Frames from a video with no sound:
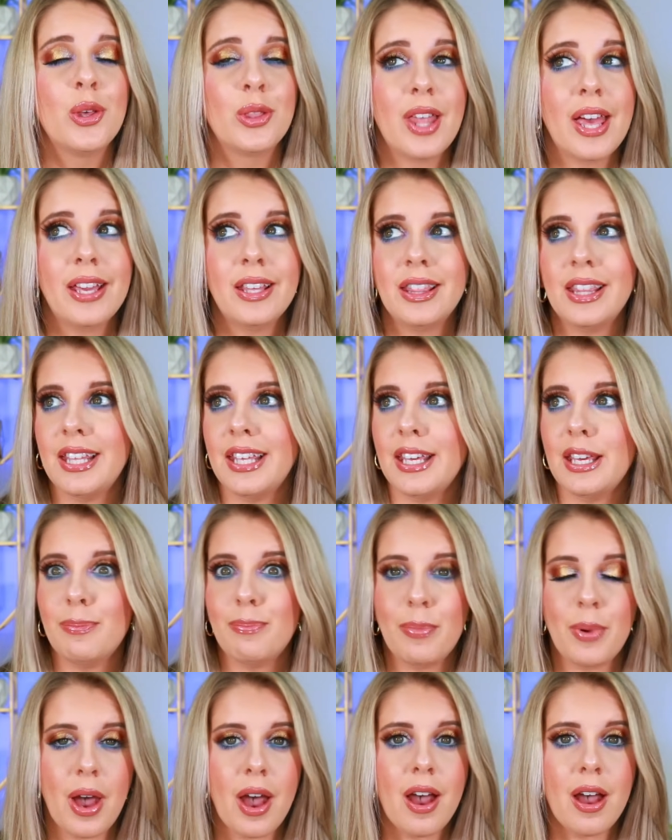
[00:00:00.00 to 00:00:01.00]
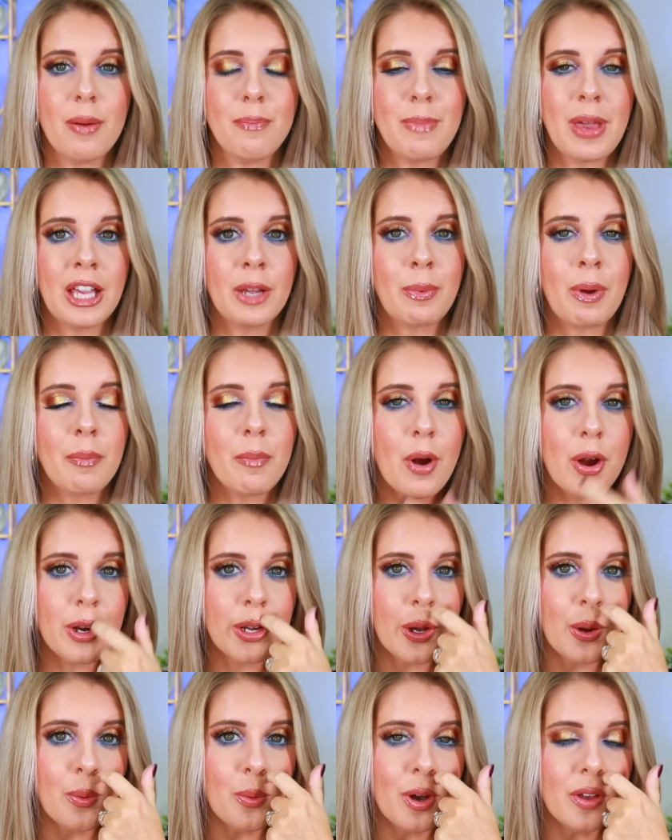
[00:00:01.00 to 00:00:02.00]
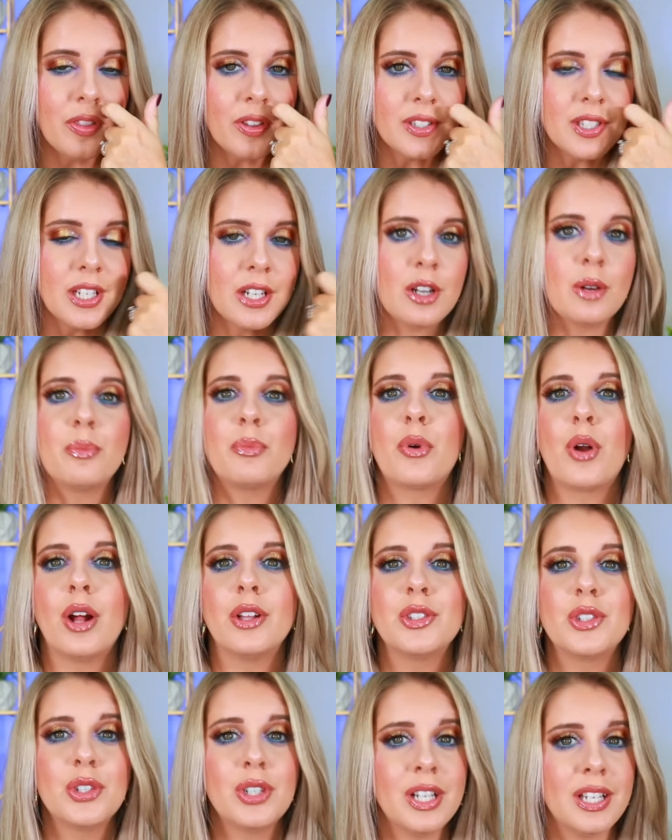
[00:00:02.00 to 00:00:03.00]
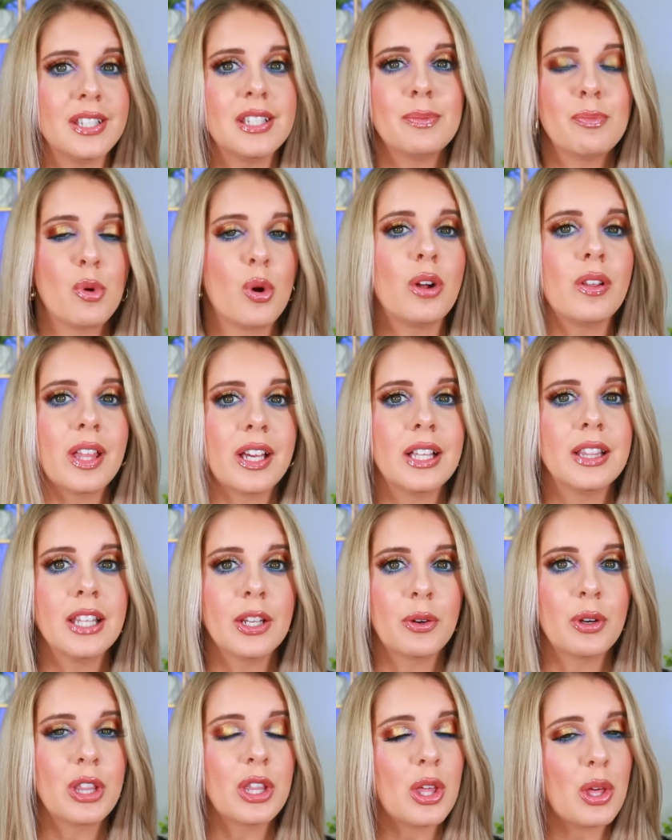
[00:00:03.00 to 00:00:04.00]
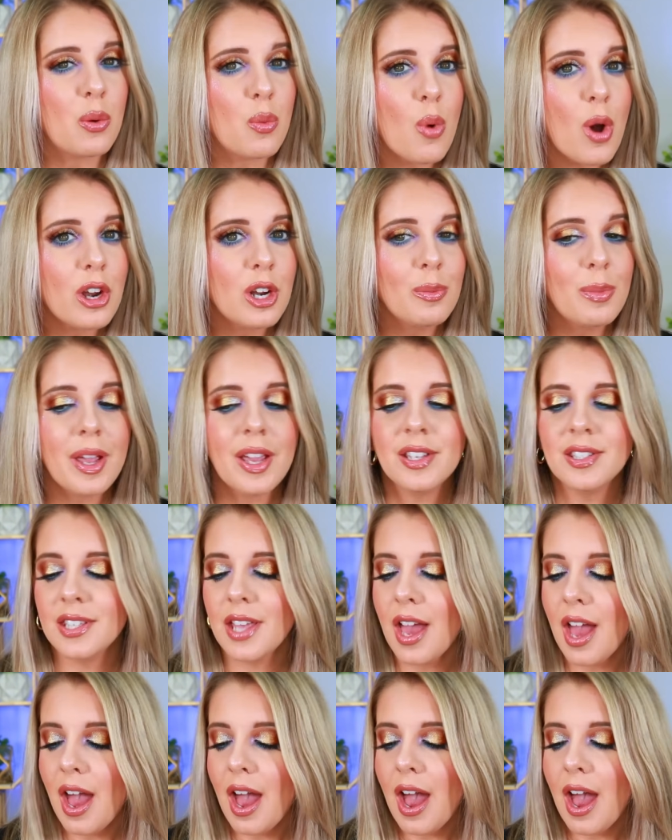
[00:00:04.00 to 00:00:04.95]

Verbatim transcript: like the uh, makeup by mario one the serum bronzer is more like a liquidy like water base